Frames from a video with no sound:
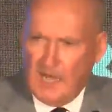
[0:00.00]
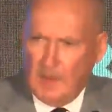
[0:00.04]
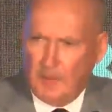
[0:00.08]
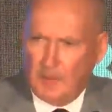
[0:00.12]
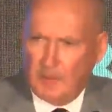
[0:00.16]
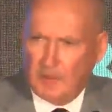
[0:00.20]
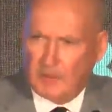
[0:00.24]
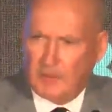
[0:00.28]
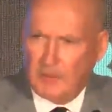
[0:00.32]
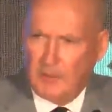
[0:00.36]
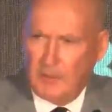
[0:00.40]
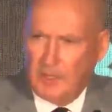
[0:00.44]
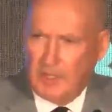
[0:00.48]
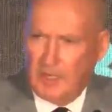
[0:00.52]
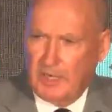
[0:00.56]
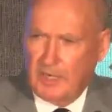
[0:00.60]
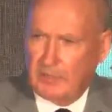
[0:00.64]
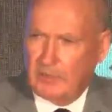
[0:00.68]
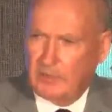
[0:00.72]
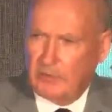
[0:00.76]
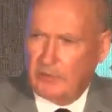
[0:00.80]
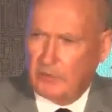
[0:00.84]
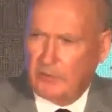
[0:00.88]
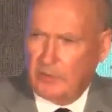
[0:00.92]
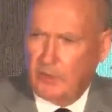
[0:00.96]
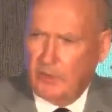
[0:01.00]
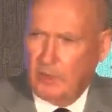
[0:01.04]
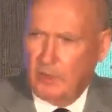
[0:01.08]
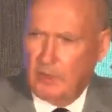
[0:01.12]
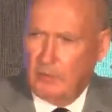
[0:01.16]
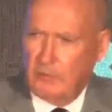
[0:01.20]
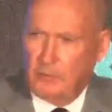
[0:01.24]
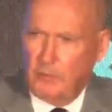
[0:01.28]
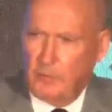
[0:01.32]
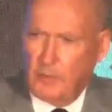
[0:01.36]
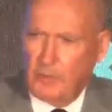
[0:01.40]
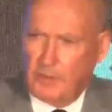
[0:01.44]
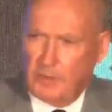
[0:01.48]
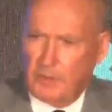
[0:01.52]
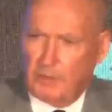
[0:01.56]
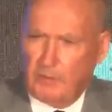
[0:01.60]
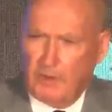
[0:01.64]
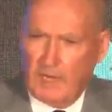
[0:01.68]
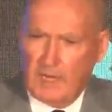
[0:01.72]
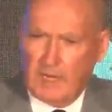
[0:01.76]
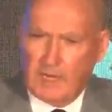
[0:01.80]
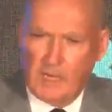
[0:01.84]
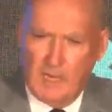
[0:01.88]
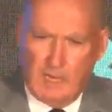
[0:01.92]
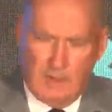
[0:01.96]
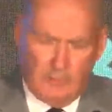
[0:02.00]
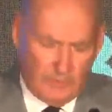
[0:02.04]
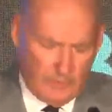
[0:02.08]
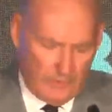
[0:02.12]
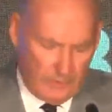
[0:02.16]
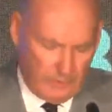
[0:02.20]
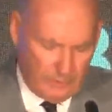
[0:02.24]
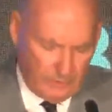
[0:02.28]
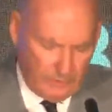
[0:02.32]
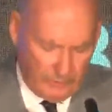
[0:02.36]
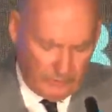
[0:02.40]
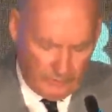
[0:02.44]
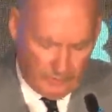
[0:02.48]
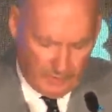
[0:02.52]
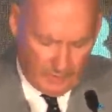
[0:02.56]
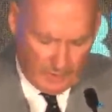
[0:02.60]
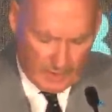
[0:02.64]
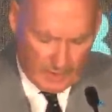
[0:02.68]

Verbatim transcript: opportunity to serve one of the great conferences in